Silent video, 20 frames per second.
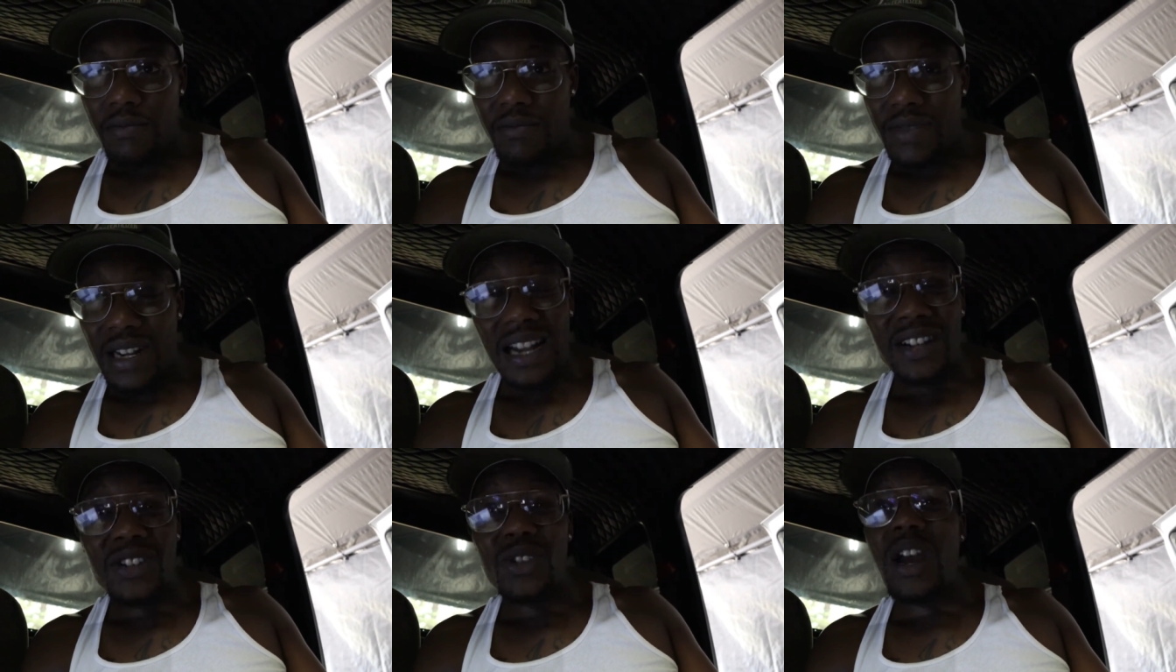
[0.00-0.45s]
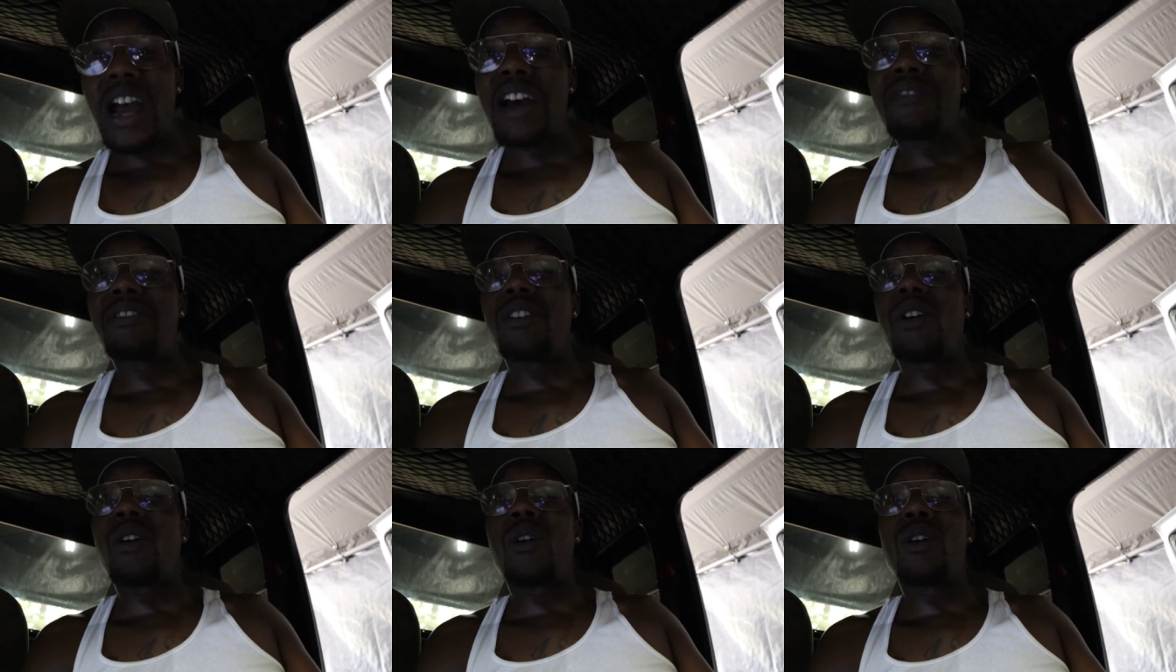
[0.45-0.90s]
But I
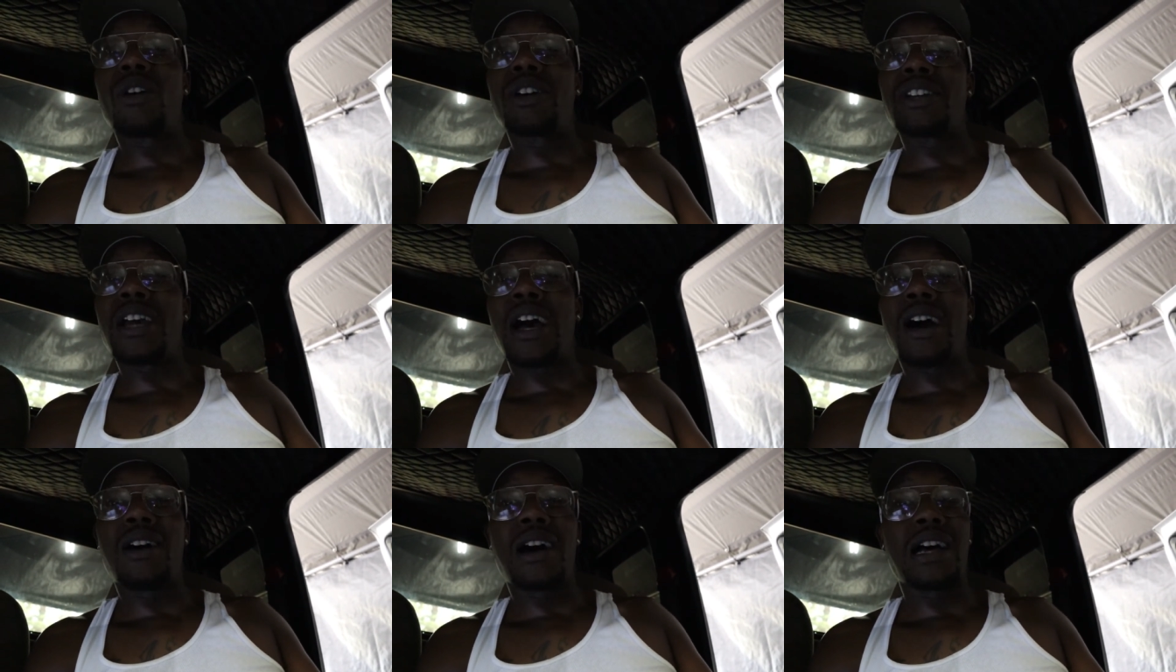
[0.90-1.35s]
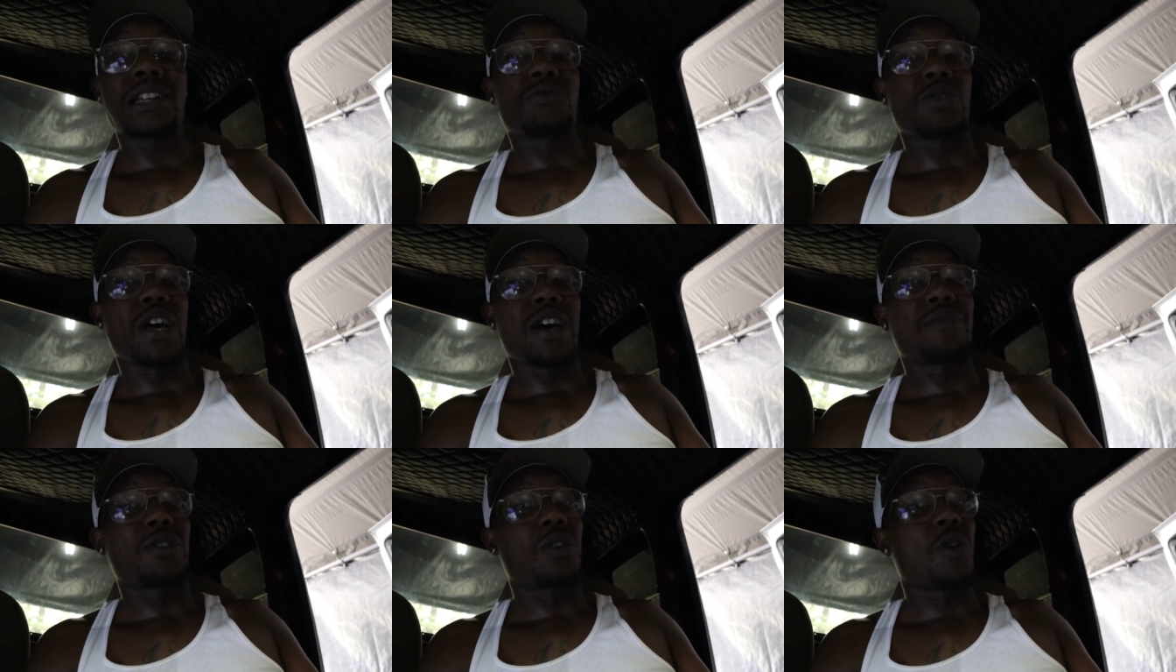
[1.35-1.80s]
drive it hard, y'all. I
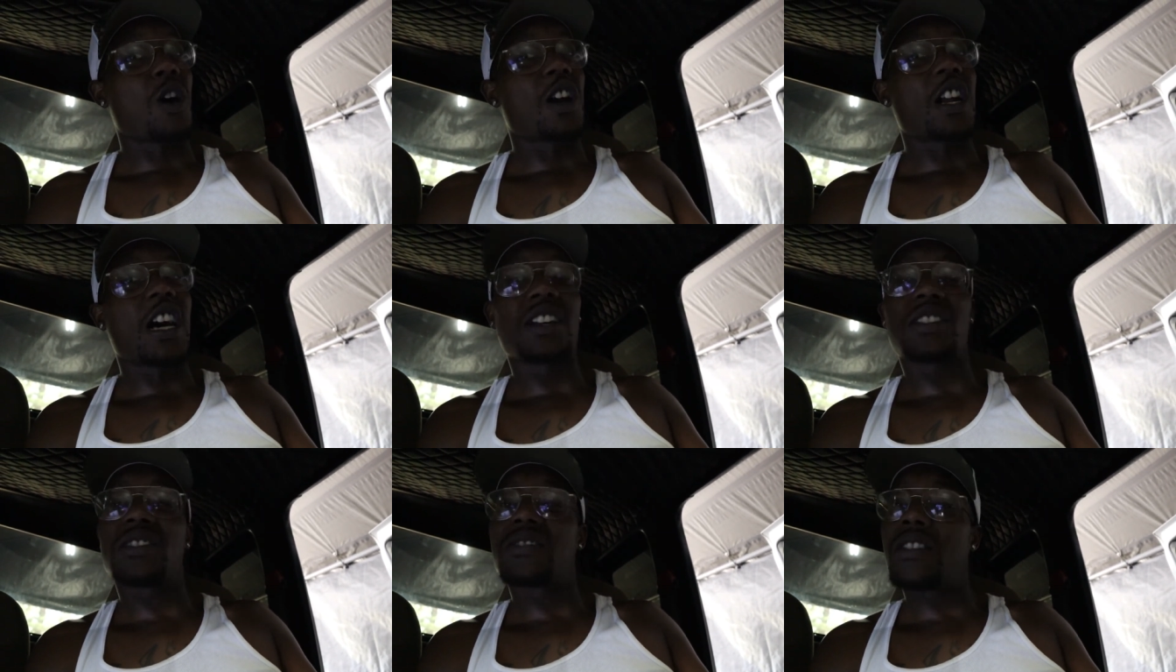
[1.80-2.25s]
drive it hard. I